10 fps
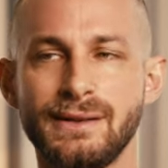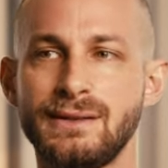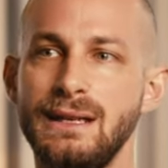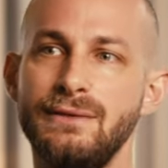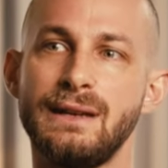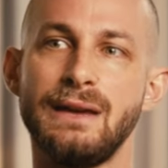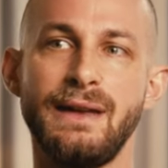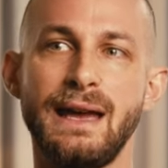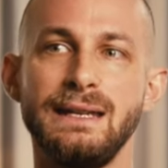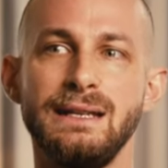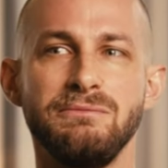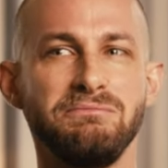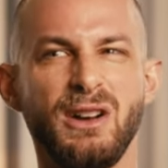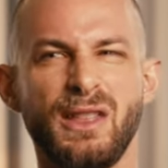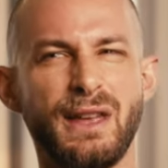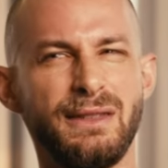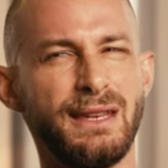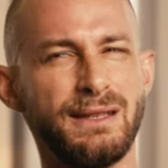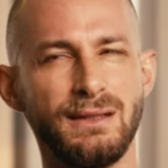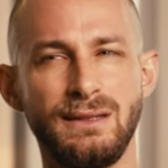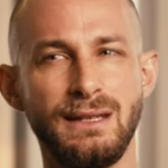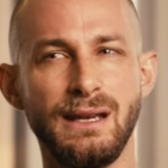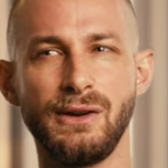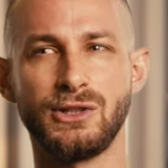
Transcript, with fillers: Doesn't even have any authenticity here.